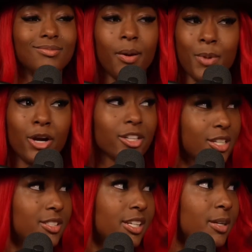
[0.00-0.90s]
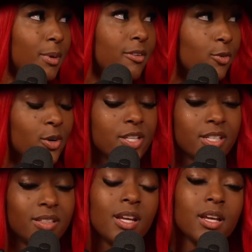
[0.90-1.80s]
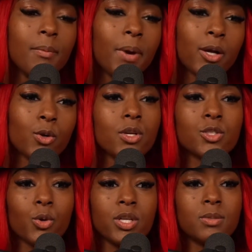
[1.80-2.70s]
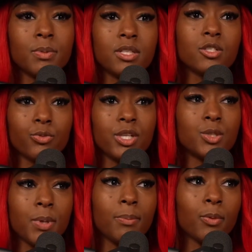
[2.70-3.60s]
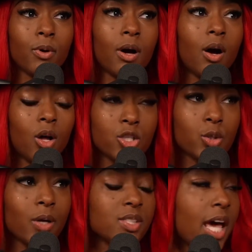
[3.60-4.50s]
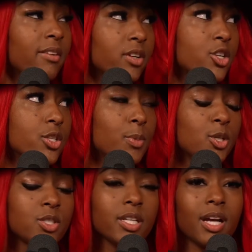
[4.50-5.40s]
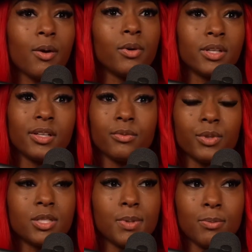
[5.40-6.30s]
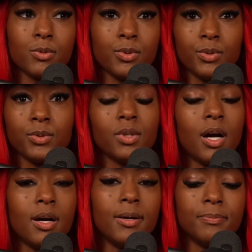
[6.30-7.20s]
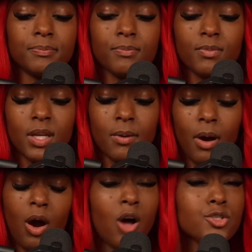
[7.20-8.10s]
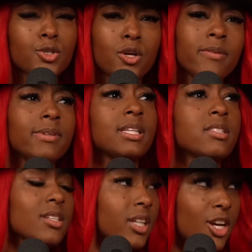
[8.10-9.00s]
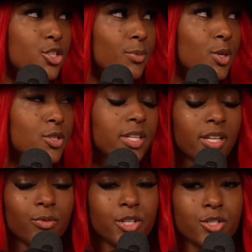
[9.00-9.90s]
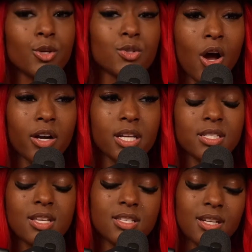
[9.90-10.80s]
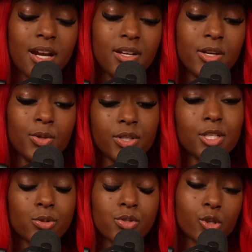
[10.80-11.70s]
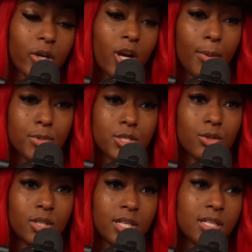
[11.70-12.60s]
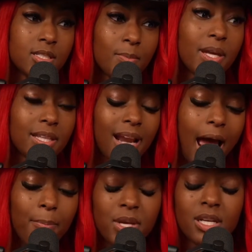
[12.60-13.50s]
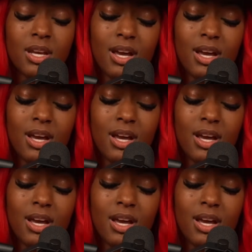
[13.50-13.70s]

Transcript: America to hear my voice. And my goal has always been to reach people also outside of country music. I want to reach people who also don't even listen to country music and reach those audiences. And I knew that this was a great opportunity to make that happen.